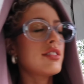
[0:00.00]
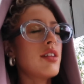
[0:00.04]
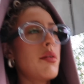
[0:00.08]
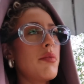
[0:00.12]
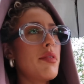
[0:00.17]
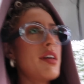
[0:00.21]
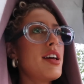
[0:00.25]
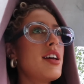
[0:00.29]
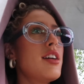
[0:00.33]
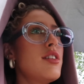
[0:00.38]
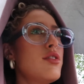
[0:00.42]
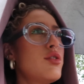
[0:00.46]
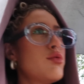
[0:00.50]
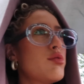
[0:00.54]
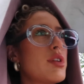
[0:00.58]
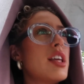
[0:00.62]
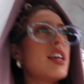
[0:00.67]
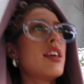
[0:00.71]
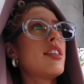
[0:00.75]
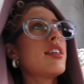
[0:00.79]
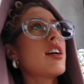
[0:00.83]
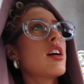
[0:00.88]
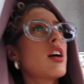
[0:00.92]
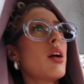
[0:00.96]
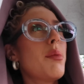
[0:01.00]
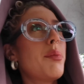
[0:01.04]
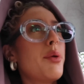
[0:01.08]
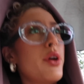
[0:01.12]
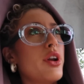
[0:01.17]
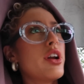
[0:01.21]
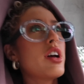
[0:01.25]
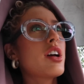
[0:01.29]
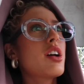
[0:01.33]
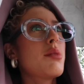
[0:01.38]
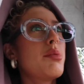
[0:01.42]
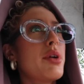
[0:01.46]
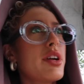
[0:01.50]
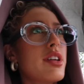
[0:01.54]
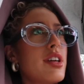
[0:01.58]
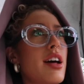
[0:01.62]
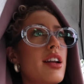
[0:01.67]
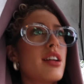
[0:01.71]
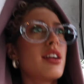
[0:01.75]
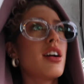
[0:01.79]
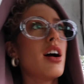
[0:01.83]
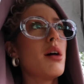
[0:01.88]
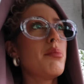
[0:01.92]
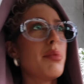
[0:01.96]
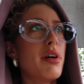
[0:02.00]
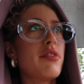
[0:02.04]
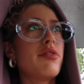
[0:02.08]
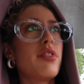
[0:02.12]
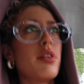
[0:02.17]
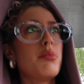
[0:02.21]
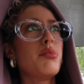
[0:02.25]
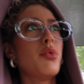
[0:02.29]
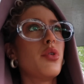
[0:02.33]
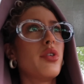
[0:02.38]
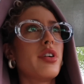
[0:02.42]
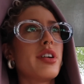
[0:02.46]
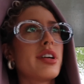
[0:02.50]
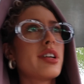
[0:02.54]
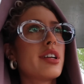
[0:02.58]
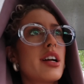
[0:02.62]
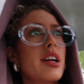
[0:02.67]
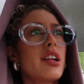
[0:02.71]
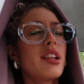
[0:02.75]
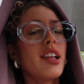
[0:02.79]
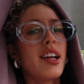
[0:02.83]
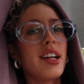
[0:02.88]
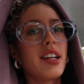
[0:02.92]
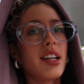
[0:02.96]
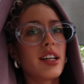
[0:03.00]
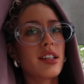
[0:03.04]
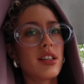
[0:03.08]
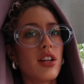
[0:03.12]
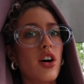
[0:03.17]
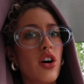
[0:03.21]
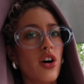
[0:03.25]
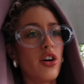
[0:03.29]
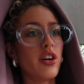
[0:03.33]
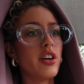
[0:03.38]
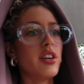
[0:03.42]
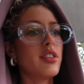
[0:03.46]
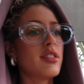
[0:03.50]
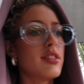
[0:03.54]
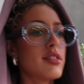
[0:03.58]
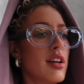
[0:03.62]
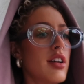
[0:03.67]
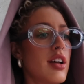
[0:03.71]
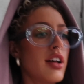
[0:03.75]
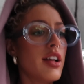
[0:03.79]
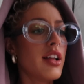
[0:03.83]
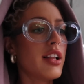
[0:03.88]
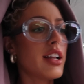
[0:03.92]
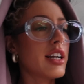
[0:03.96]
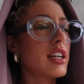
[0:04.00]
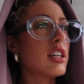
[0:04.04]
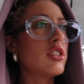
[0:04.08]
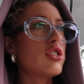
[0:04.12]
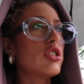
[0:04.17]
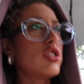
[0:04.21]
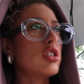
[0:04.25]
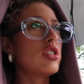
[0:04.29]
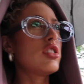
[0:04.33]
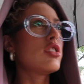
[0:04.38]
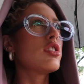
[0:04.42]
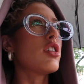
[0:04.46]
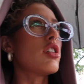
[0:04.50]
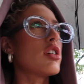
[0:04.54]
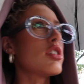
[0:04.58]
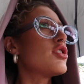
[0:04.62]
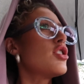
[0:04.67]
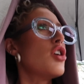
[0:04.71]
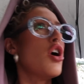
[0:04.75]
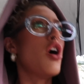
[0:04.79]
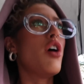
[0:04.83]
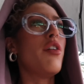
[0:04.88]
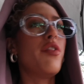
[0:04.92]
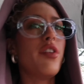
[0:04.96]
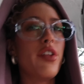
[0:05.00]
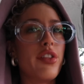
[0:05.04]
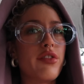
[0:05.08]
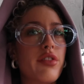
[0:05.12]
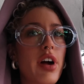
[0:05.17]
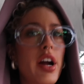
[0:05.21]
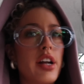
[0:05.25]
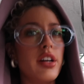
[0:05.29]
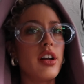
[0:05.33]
Something is really therapeutic about getting up every morning and cleaning the house. Like it just starts you off on the right